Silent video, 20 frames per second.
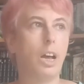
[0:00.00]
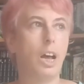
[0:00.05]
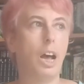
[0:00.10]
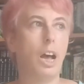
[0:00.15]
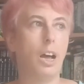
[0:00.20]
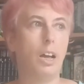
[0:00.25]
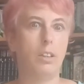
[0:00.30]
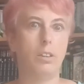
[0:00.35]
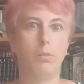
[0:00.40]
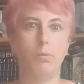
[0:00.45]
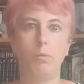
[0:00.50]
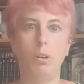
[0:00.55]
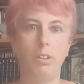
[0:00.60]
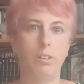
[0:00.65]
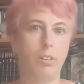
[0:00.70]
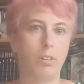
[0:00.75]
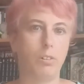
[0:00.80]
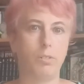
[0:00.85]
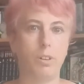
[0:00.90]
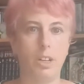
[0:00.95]
And we'd
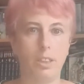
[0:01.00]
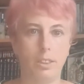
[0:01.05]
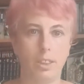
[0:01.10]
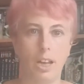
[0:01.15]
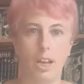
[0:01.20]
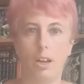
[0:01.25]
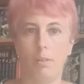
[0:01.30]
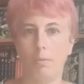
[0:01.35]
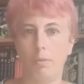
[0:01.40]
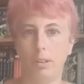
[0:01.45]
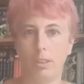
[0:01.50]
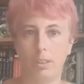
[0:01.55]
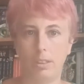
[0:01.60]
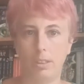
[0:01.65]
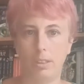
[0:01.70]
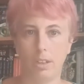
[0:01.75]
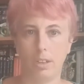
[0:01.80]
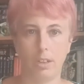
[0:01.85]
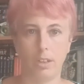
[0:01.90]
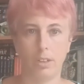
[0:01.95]
agreed that with
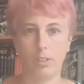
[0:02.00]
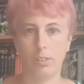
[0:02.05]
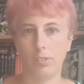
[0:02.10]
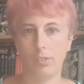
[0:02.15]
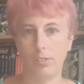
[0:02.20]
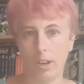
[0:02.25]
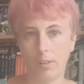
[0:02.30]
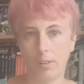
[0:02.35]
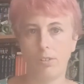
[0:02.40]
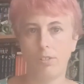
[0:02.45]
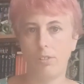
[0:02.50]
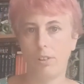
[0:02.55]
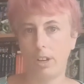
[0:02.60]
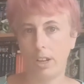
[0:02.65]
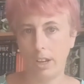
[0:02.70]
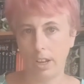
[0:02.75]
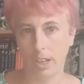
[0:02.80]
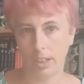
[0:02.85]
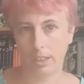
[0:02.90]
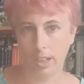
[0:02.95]
the
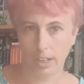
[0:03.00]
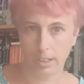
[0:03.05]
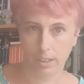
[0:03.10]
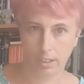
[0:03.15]
secretary, and then